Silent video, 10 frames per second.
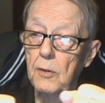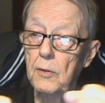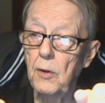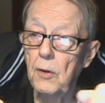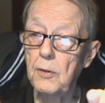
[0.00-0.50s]
in
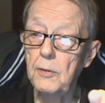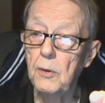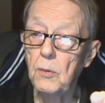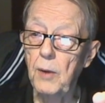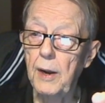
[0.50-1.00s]
order to
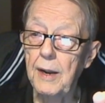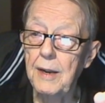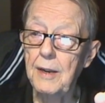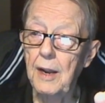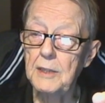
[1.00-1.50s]

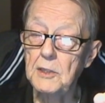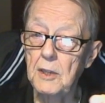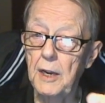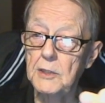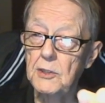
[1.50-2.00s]
recognize
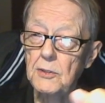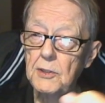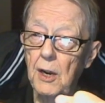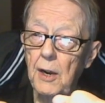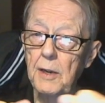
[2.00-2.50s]
light. So it's
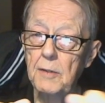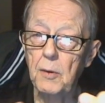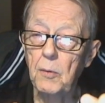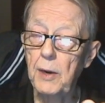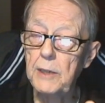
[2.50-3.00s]
kind of a
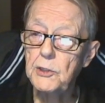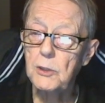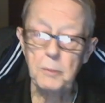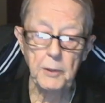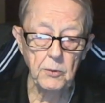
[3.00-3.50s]
ratio
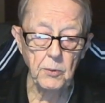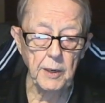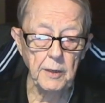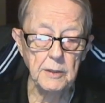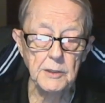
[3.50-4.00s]

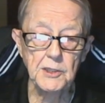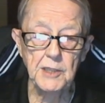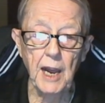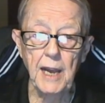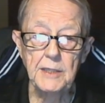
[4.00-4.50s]
between the
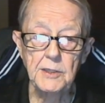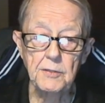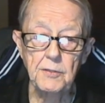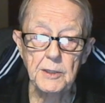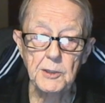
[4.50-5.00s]
size
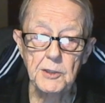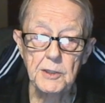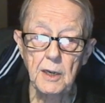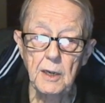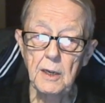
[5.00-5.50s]
of this
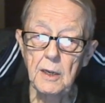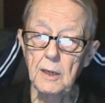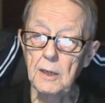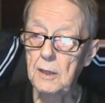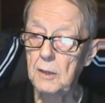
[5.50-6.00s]

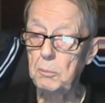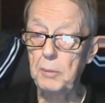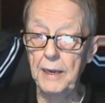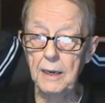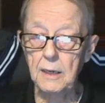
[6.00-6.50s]

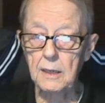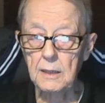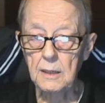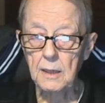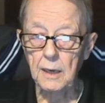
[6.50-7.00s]
peak
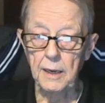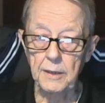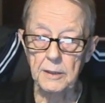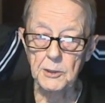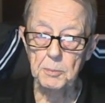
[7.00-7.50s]
and
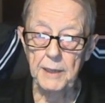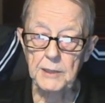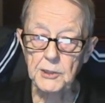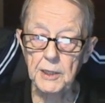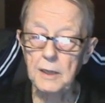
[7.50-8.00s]
the
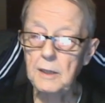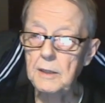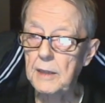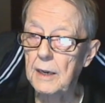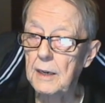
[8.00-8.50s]
spacing
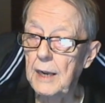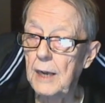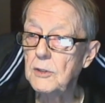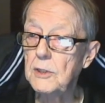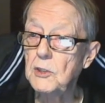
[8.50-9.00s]
that
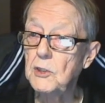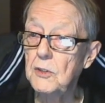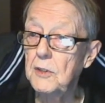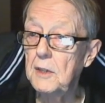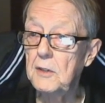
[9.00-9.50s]
allows us to
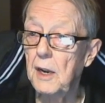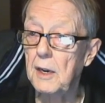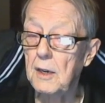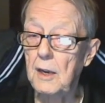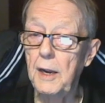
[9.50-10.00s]

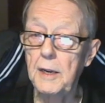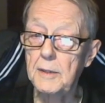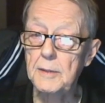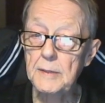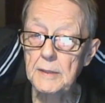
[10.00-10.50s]
detect light.
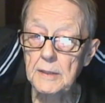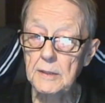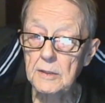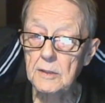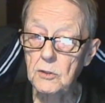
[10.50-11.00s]

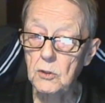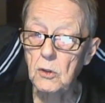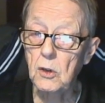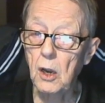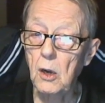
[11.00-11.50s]
Too
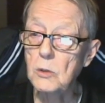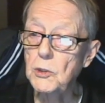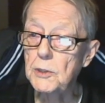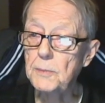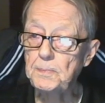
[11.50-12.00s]

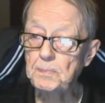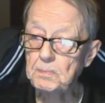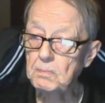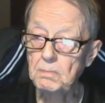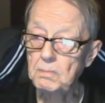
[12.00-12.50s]
close,
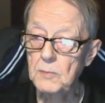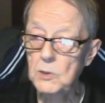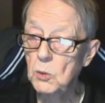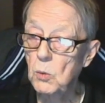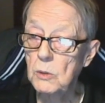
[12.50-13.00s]

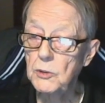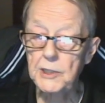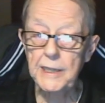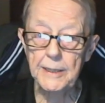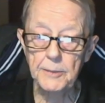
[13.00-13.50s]
you won't
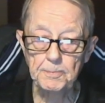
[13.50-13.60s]
see it.